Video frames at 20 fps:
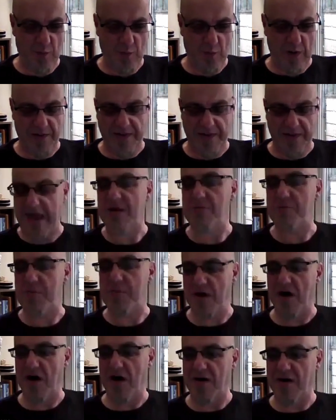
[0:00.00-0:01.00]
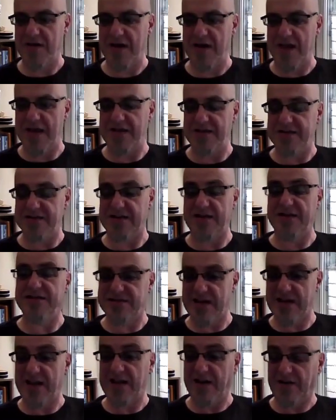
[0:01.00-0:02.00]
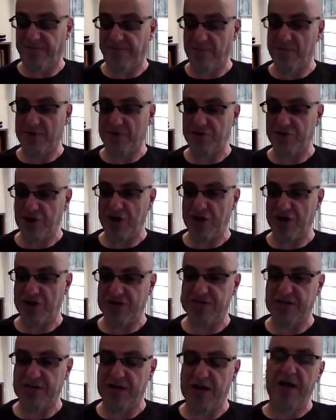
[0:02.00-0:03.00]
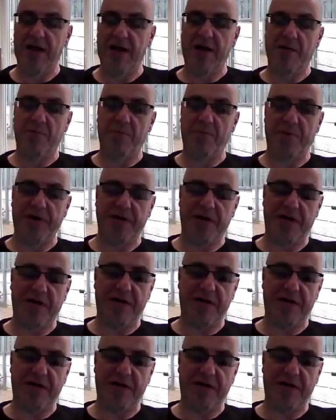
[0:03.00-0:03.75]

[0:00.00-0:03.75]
well, the API is intended for machines. But